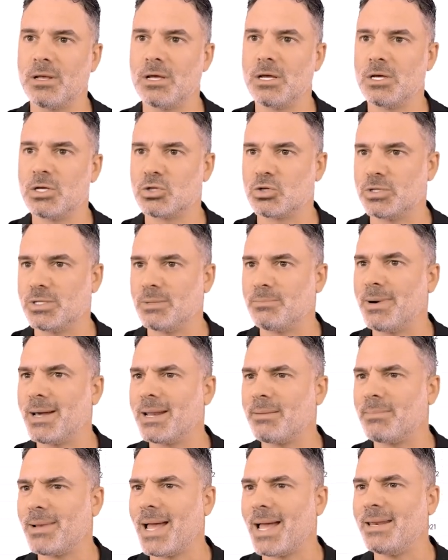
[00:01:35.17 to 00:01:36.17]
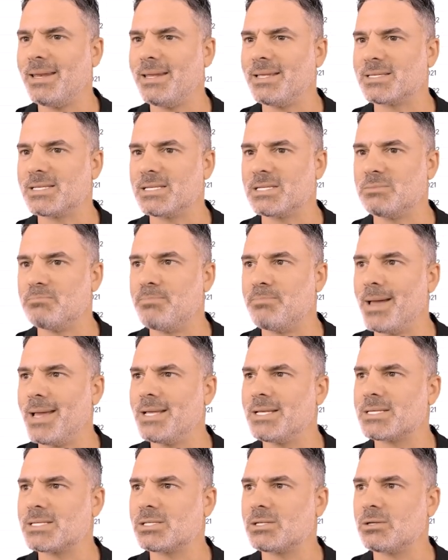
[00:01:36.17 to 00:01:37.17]
So the bottom line is
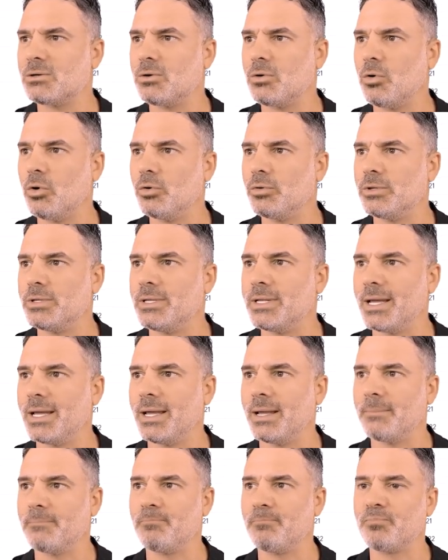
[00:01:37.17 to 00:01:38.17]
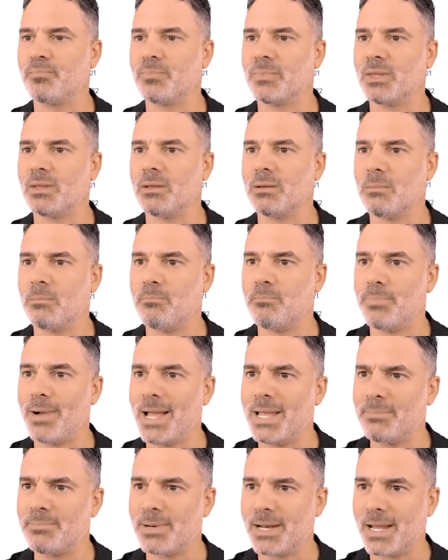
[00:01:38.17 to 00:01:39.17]
based on the
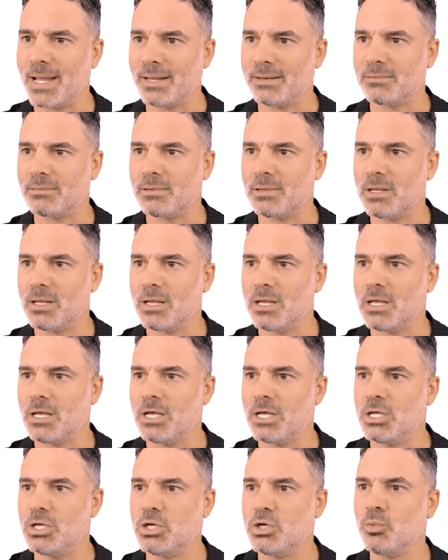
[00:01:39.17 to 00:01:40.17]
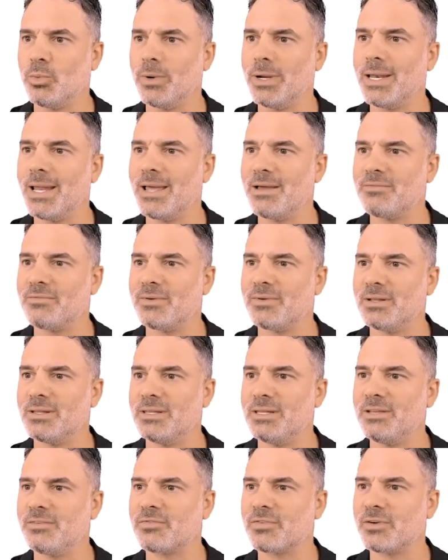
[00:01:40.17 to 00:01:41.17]
pipeline, you will have
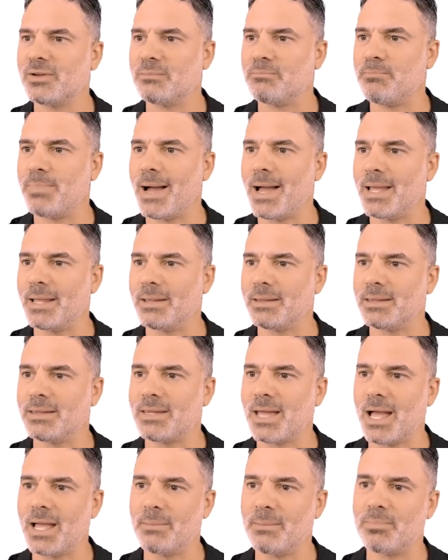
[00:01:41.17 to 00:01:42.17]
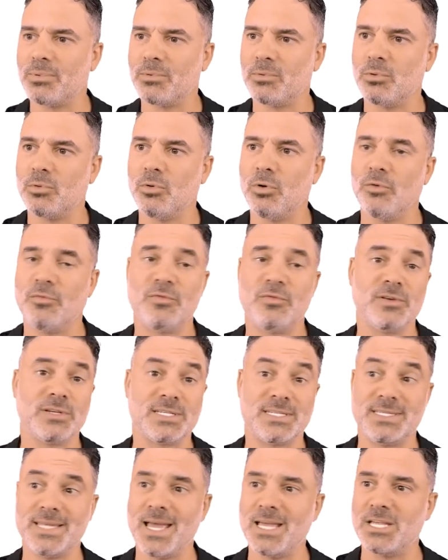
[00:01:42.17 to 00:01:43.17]
different type of
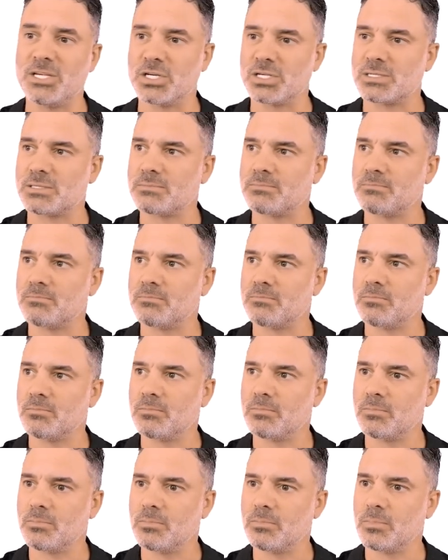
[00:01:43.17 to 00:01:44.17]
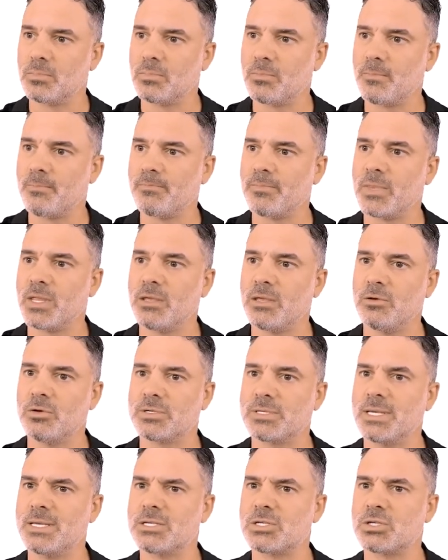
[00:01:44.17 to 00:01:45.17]
stages. You
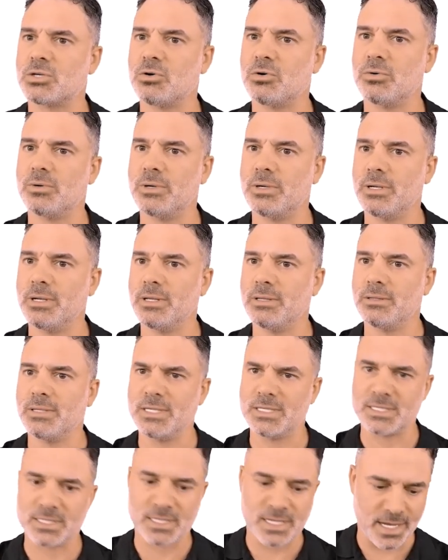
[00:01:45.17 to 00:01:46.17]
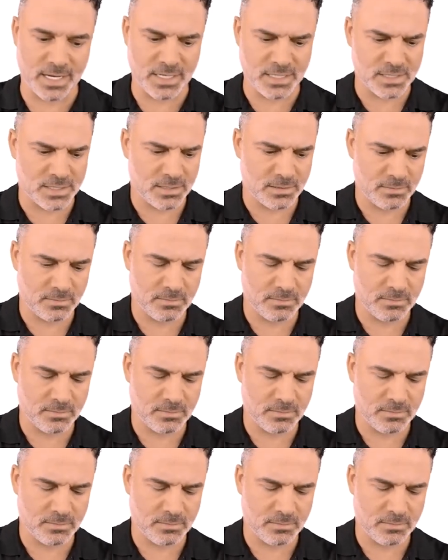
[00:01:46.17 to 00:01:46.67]
see, so in this case,